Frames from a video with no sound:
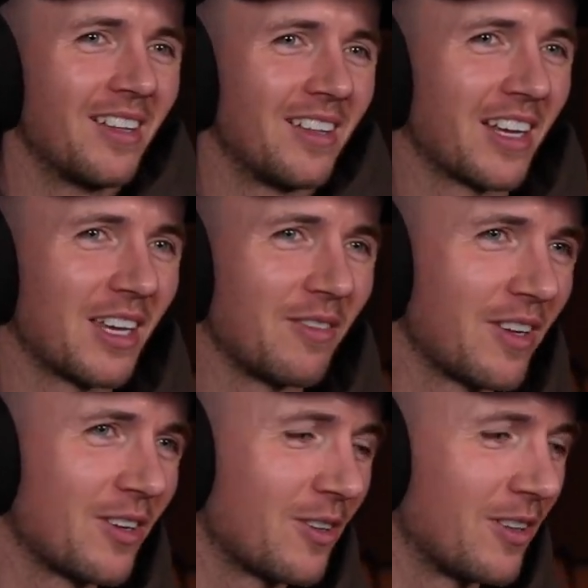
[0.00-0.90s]
Like if you
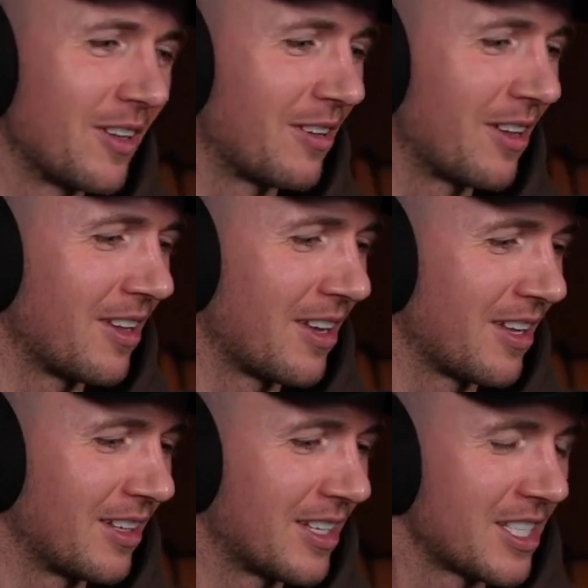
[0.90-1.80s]
could
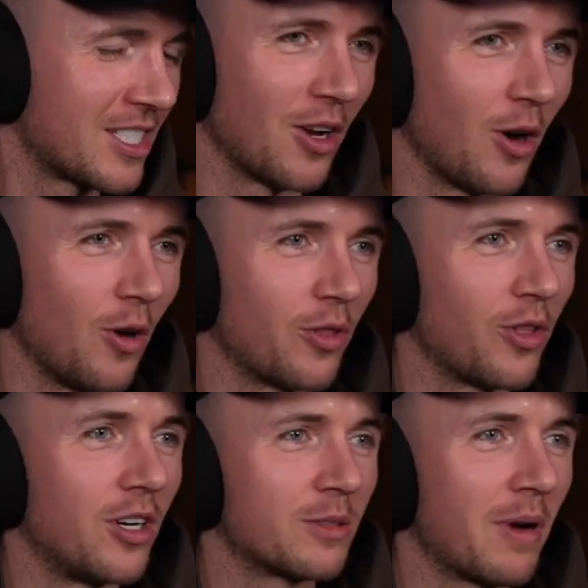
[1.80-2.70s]
listen to your own
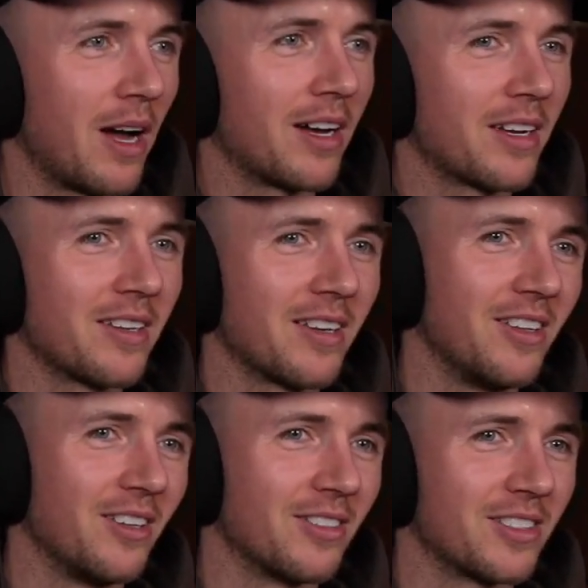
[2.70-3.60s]
thoughts back
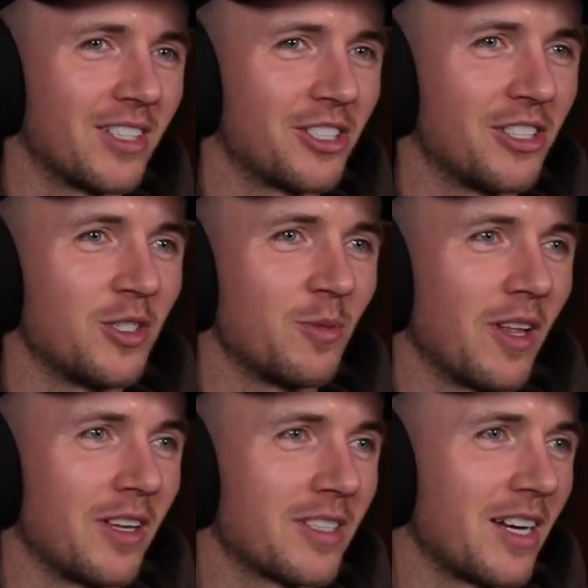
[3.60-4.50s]
in those sessions, you'd be
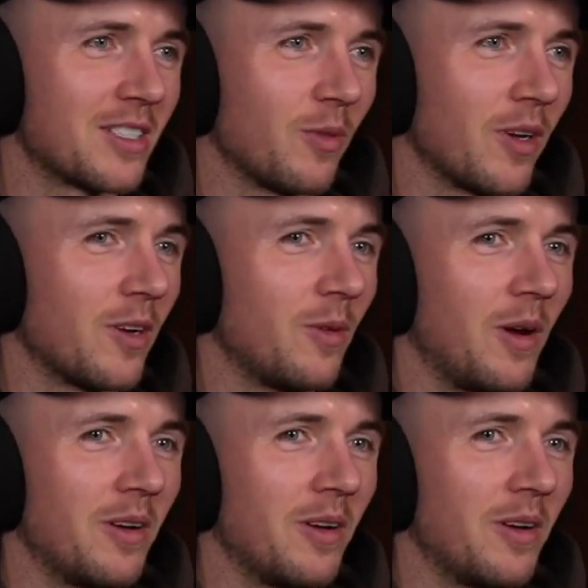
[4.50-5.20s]
like, this guy's a weirdo, man.